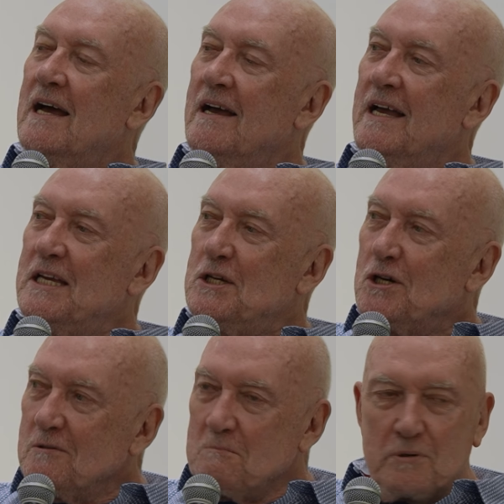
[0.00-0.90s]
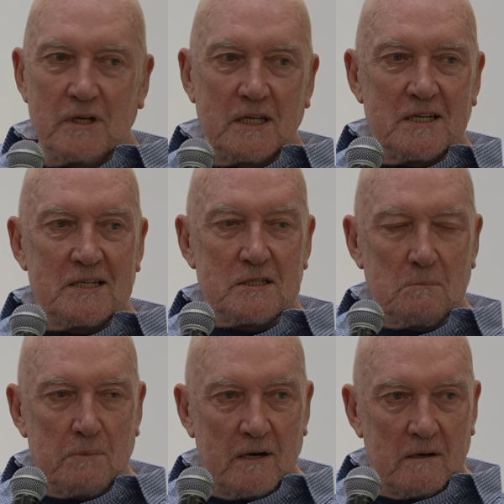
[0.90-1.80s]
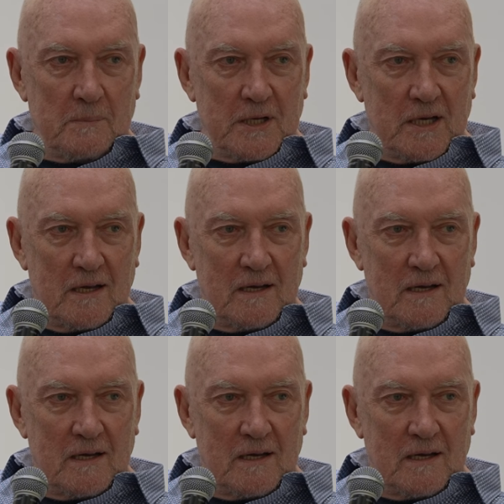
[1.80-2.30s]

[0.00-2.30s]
he couldn't put it in his apartment.